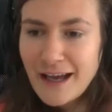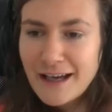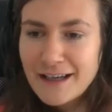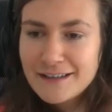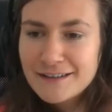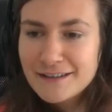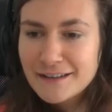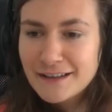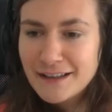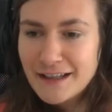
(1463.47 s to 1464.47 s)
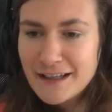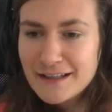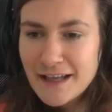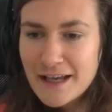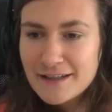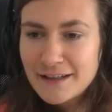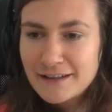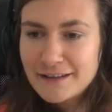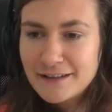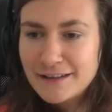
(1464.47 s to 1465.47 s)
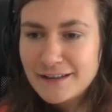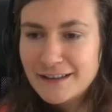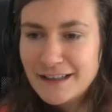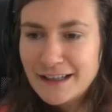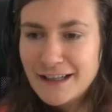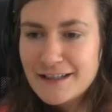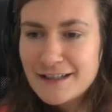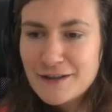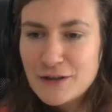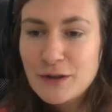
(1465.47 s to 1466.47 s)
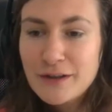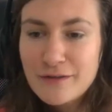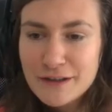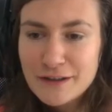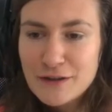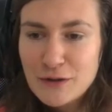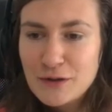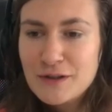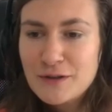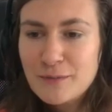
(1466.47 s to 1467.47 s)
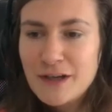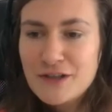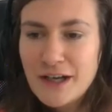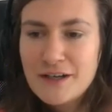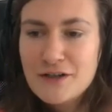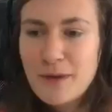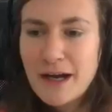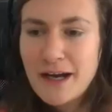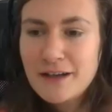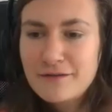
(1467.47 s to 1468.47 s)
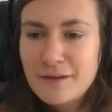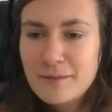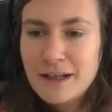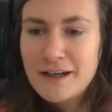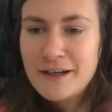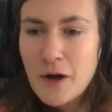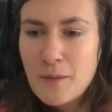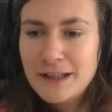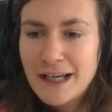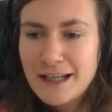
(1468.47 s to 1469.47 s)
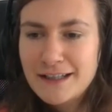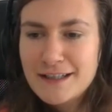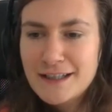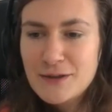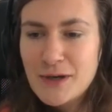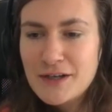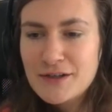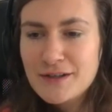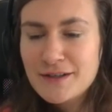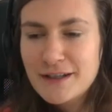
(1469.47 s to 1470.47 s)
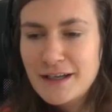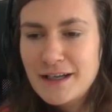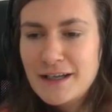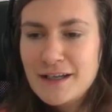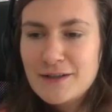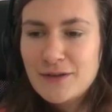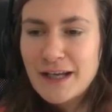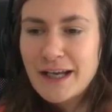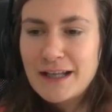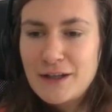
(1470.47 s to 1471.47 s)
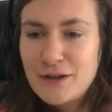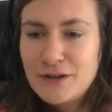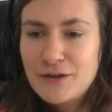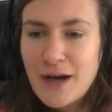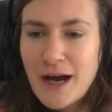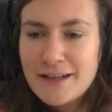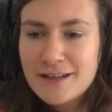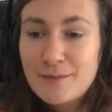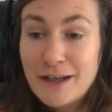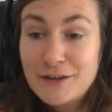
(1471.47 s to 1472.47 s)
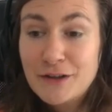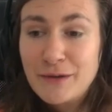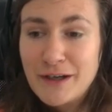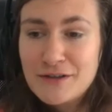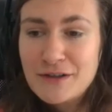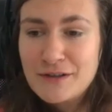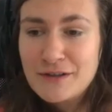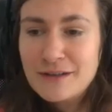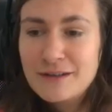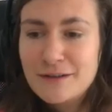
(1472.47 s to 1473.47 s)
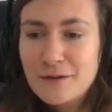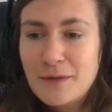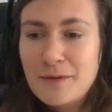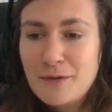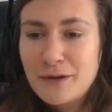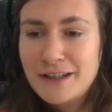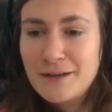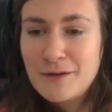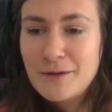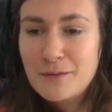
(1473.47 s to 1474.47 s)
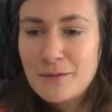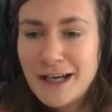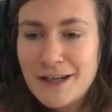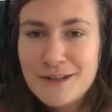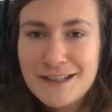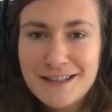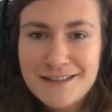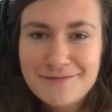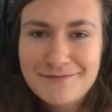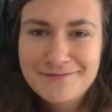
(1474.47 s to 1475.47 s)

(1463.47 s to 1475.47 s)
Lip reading: And he says that he needs his university students to be challenged by unfamiliar, complicated situations, so they can learn to ask better questions. So maybe one day we can visit.